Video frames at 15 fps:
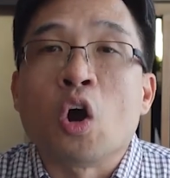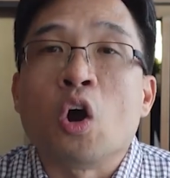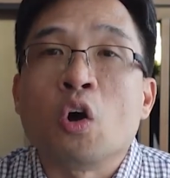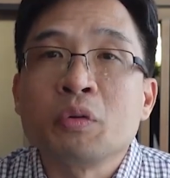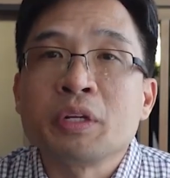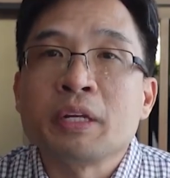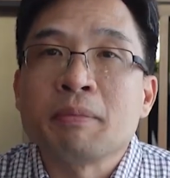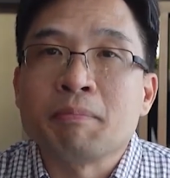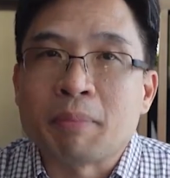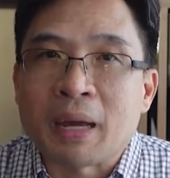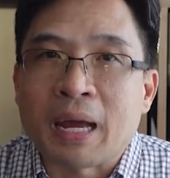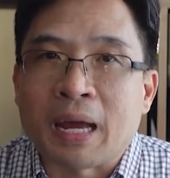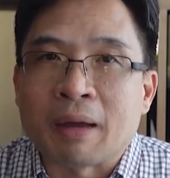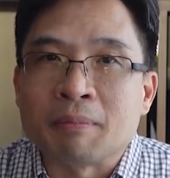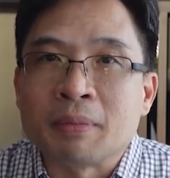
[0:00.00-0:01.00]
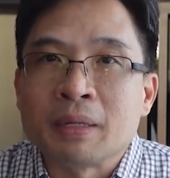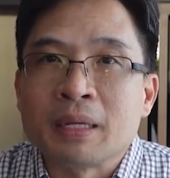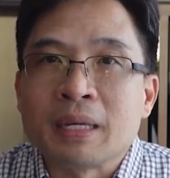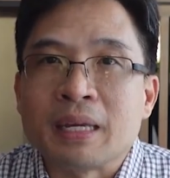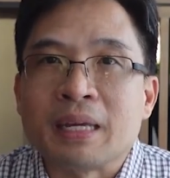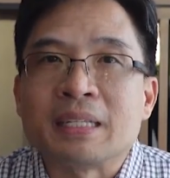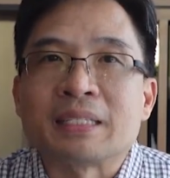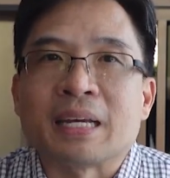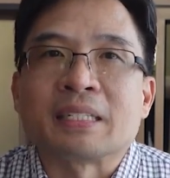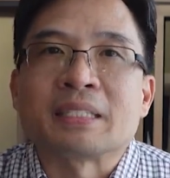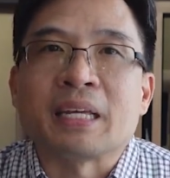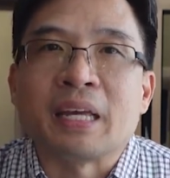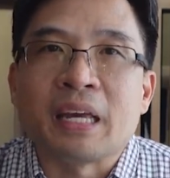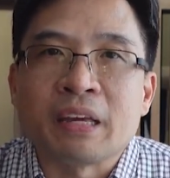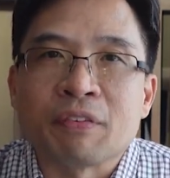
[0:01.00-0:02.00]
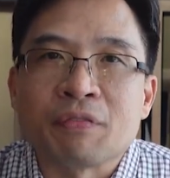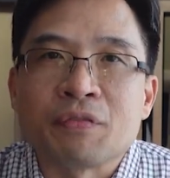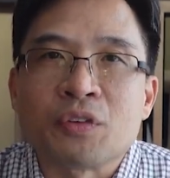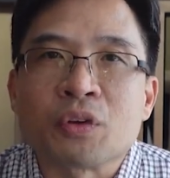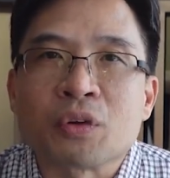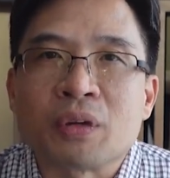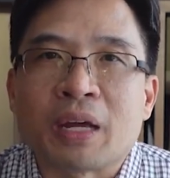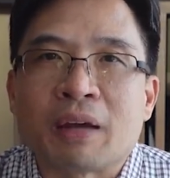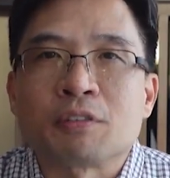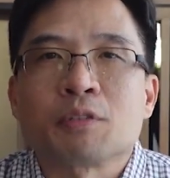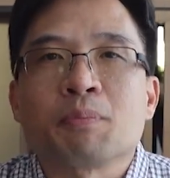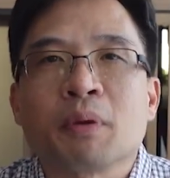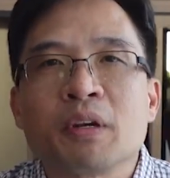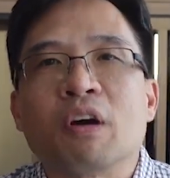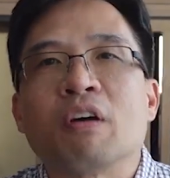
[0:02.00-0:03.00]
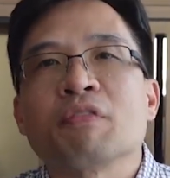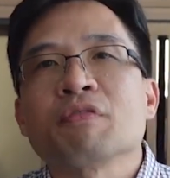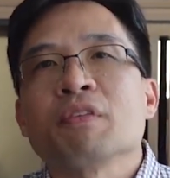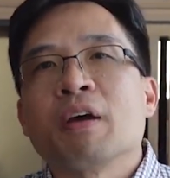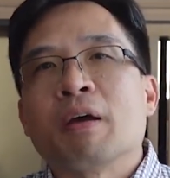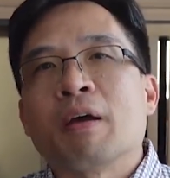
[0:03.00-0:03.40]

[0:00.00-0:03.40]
Owning BAM is as if you could have spun off